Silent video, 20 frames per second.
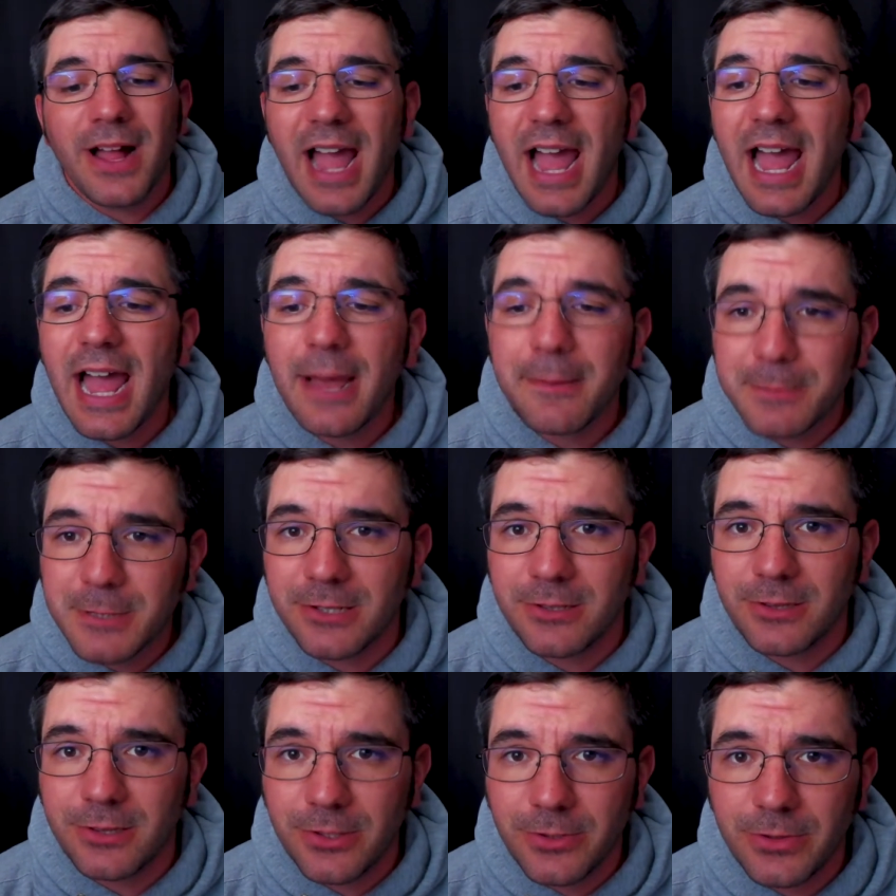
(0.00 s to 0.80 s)

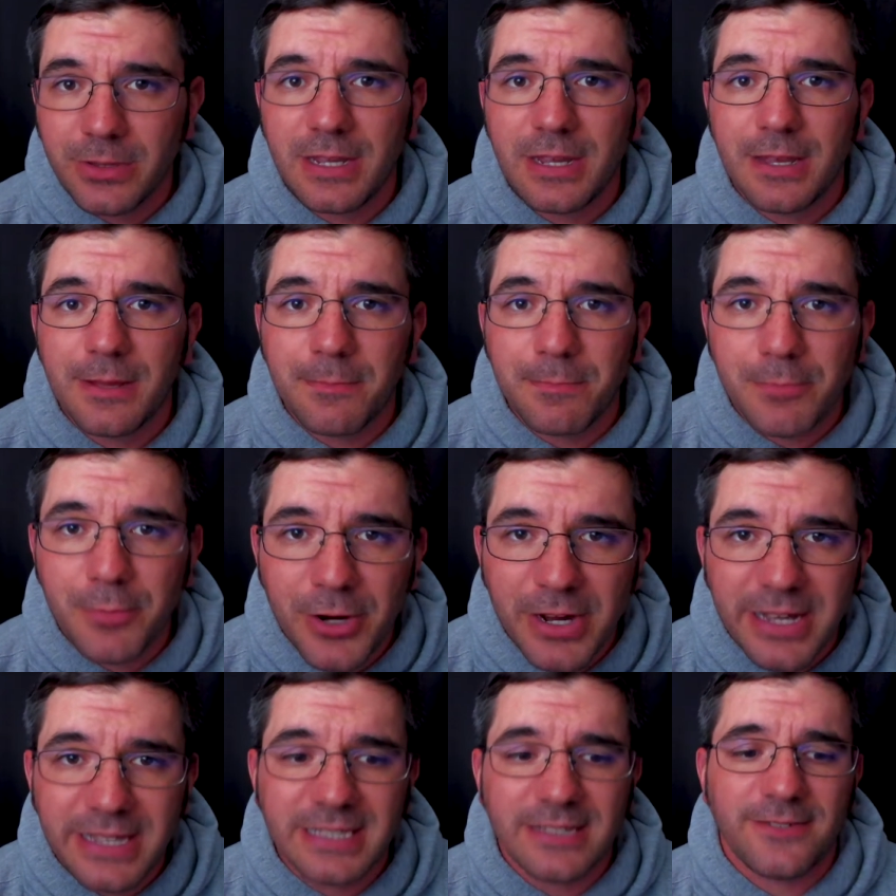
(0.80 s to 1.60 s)
Absolutely
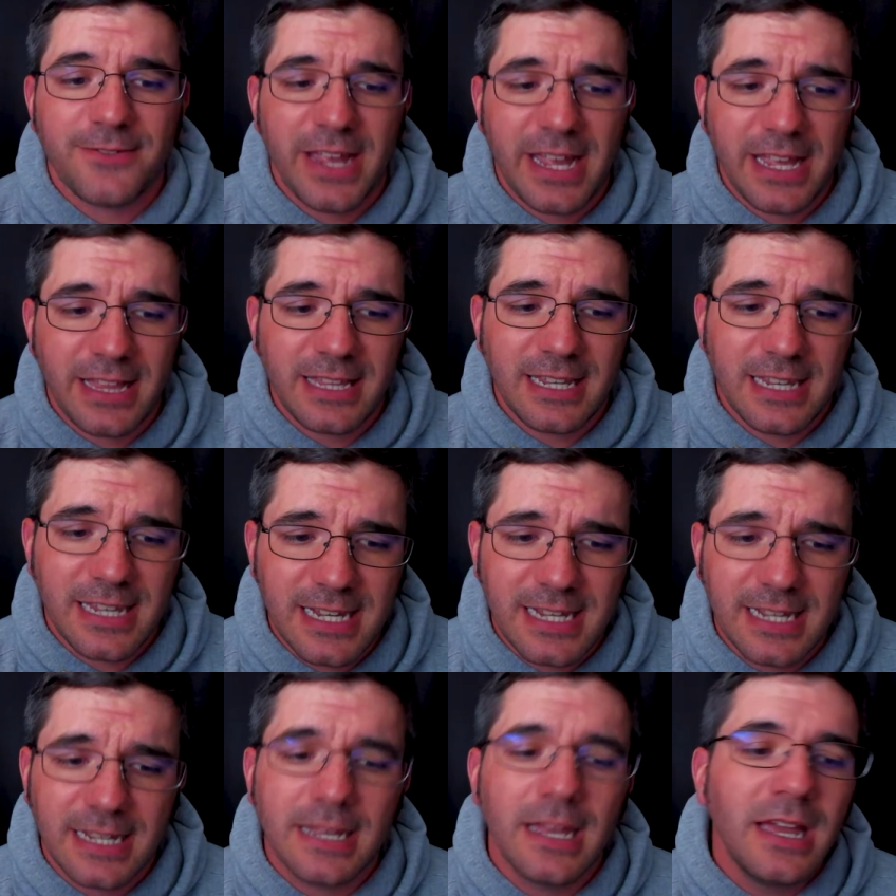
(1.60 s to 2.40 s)
impressive, Hailey
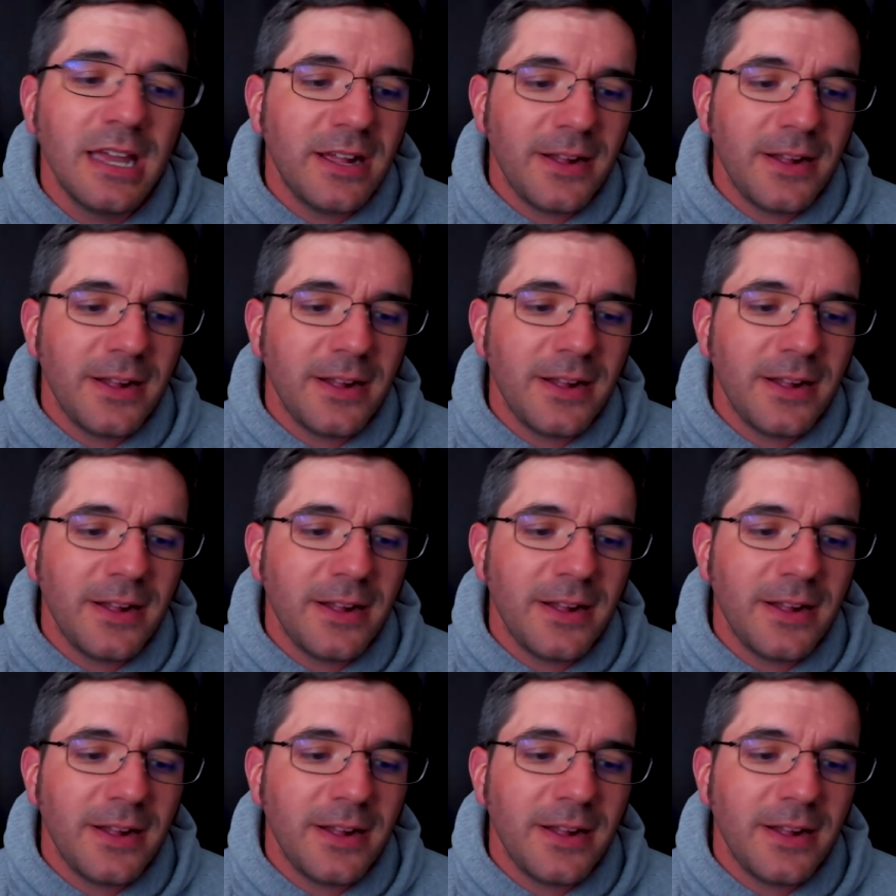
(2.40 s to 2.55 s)
King.